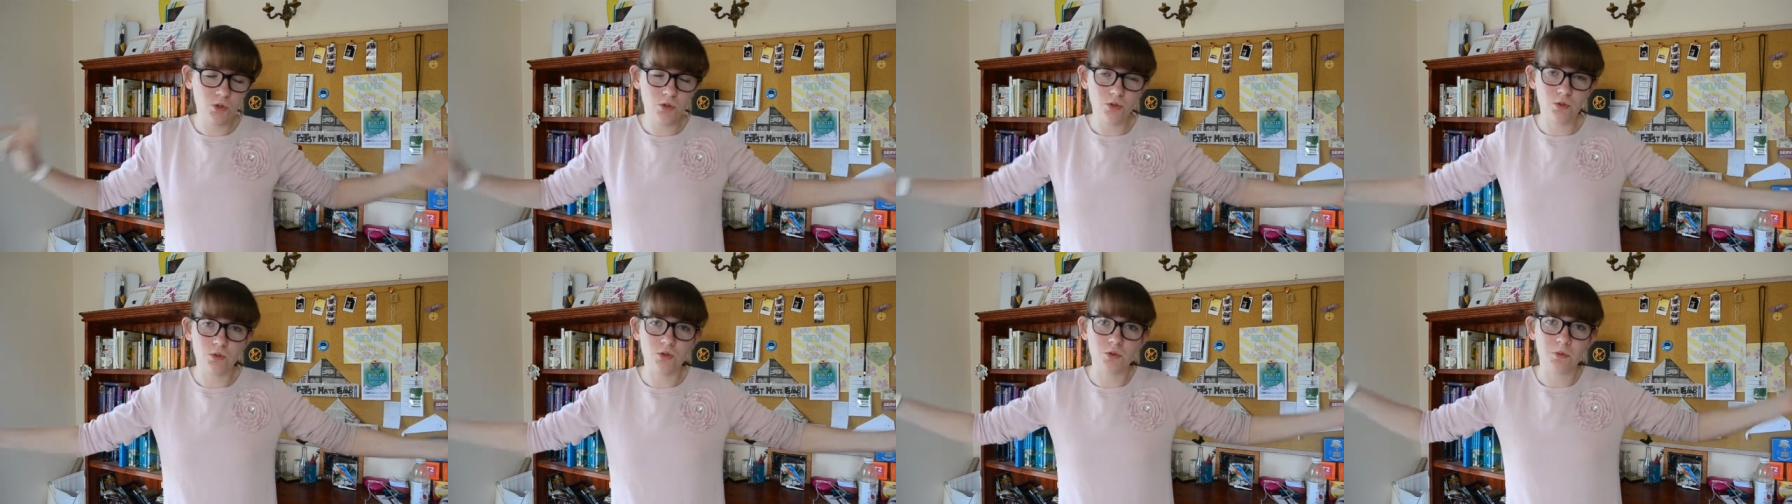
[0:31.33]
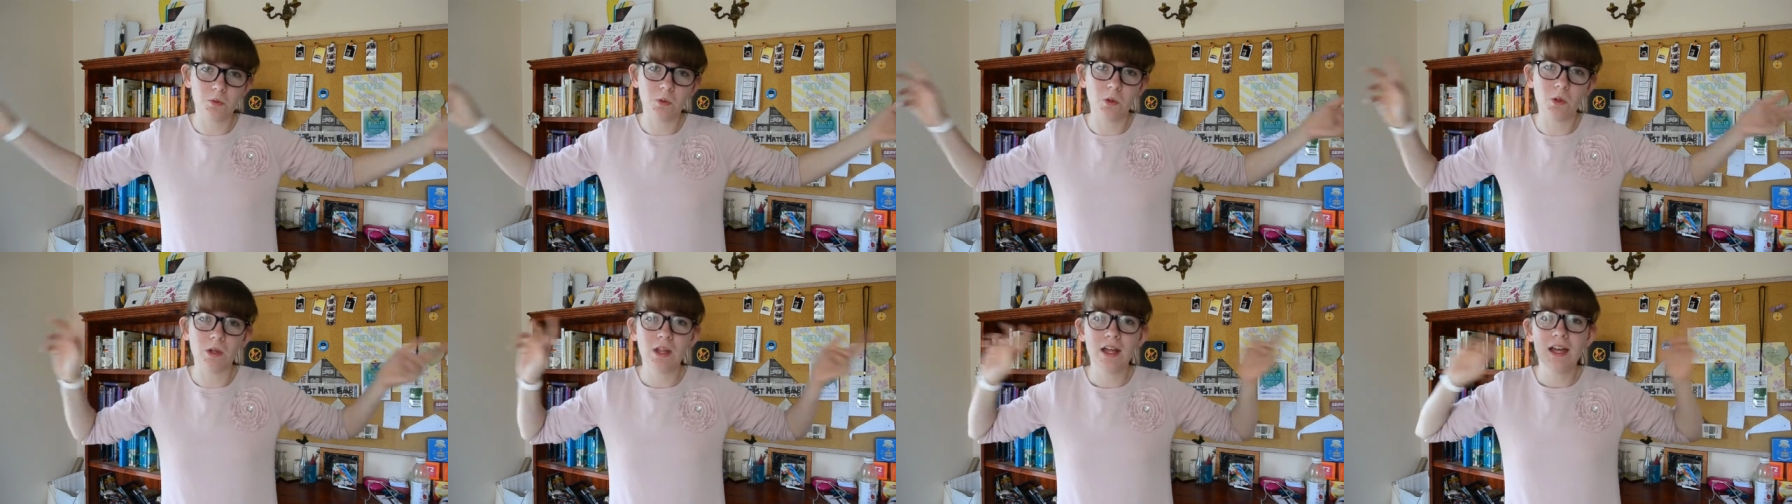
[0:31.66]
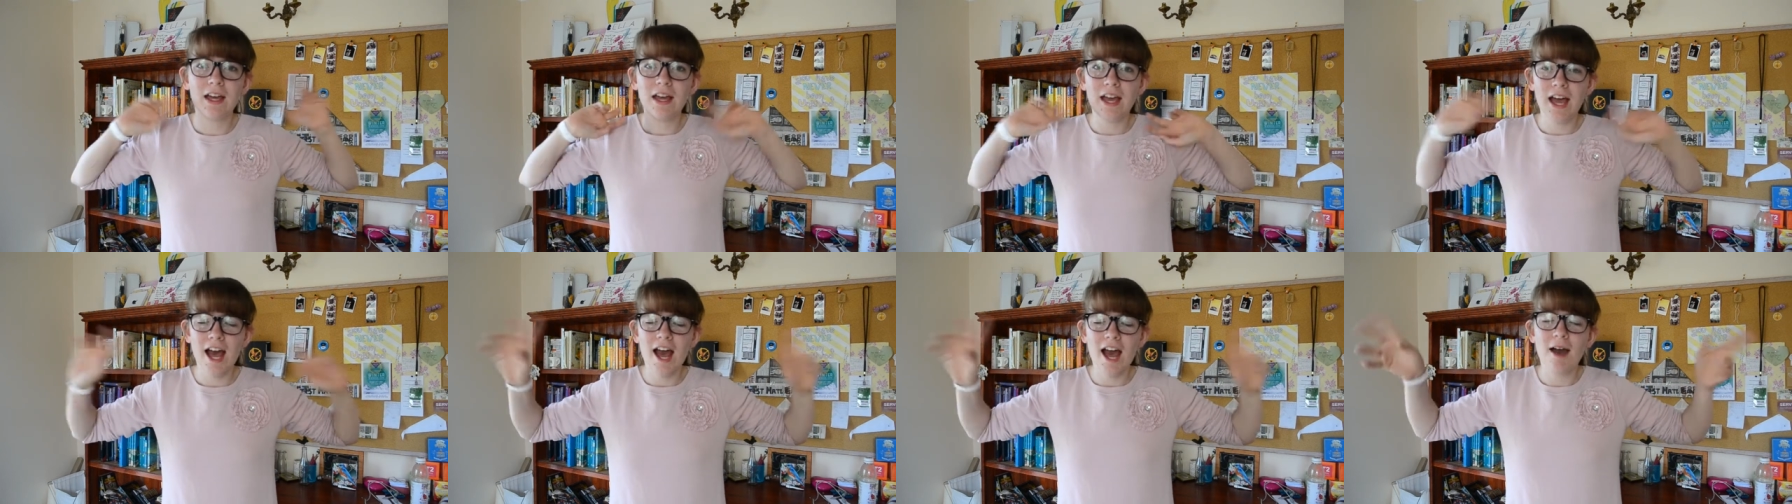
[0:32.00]
usual
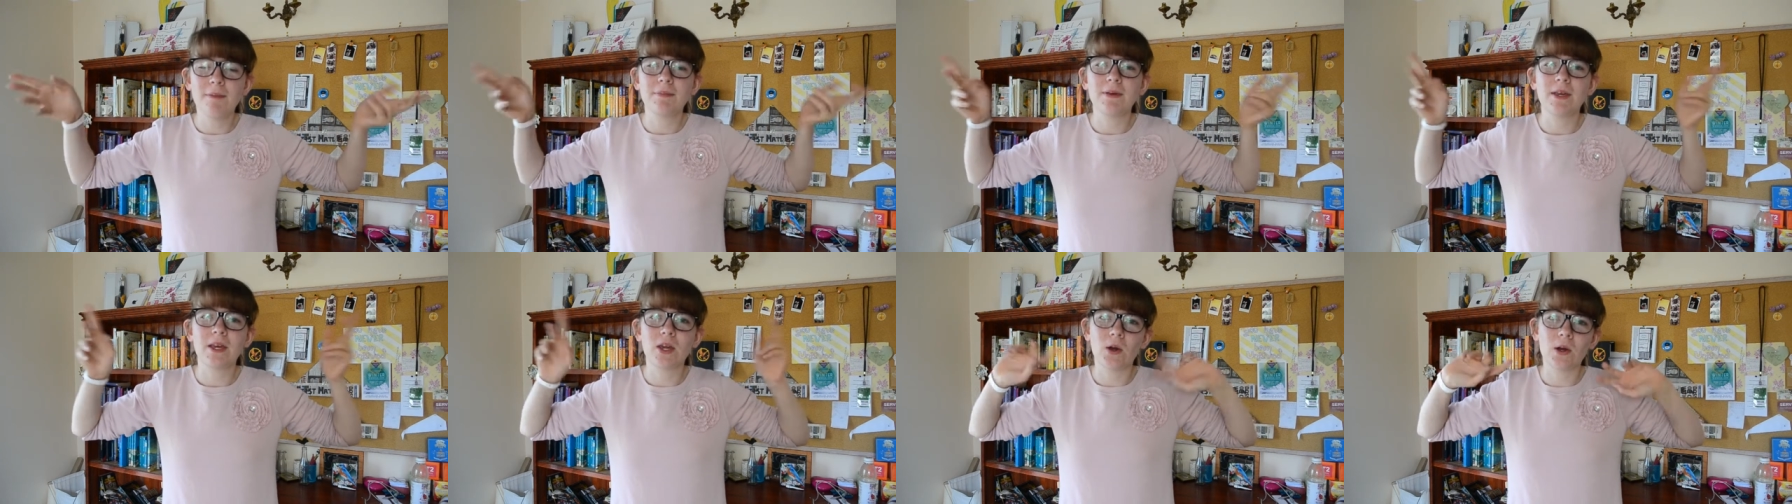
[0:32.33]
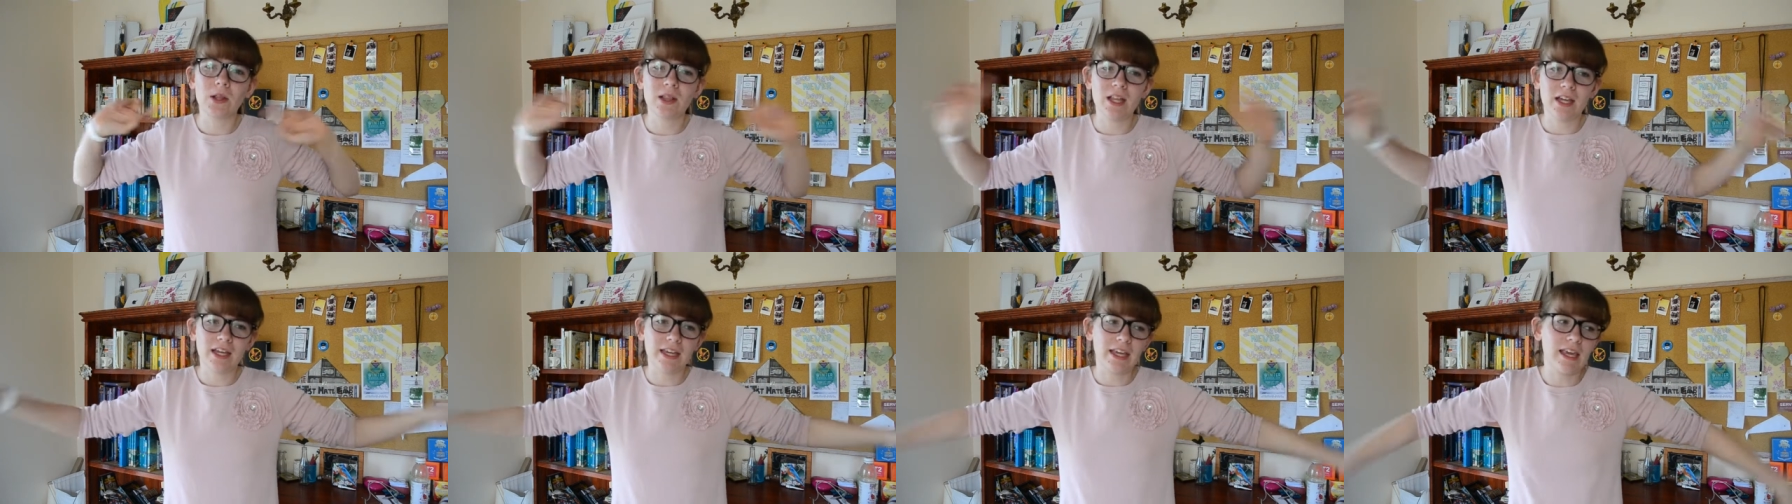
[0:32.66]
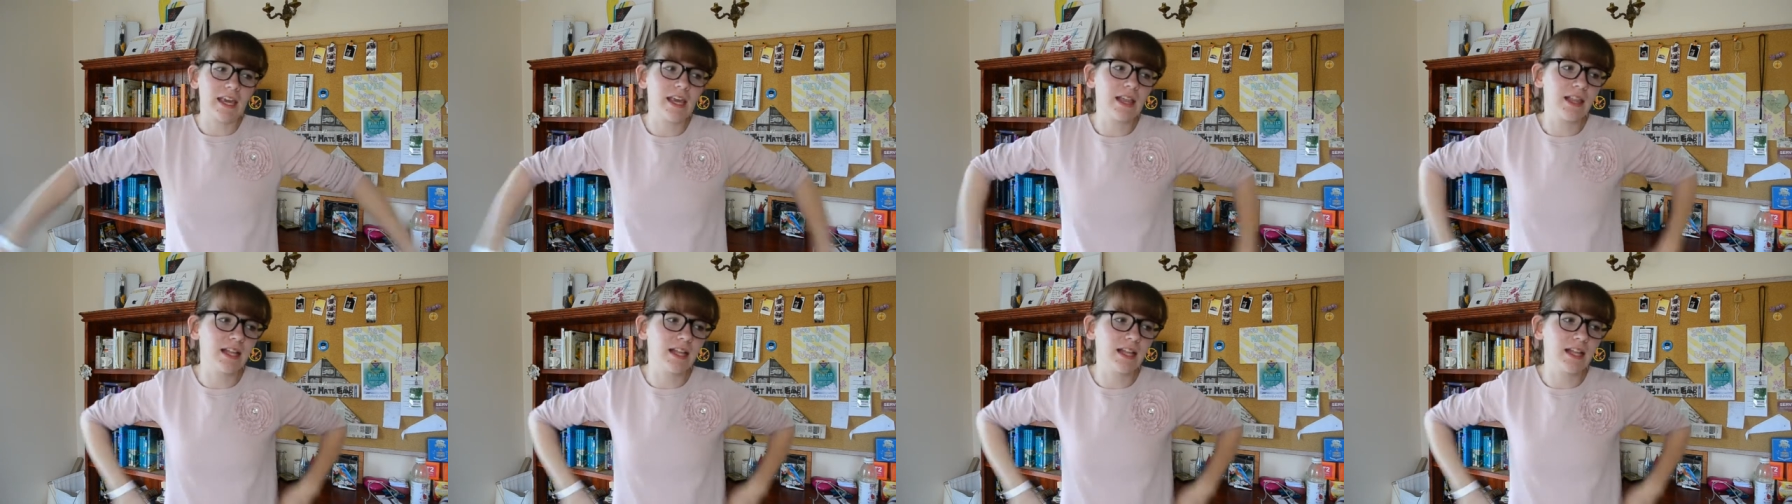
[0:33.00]
happy-go-lucky,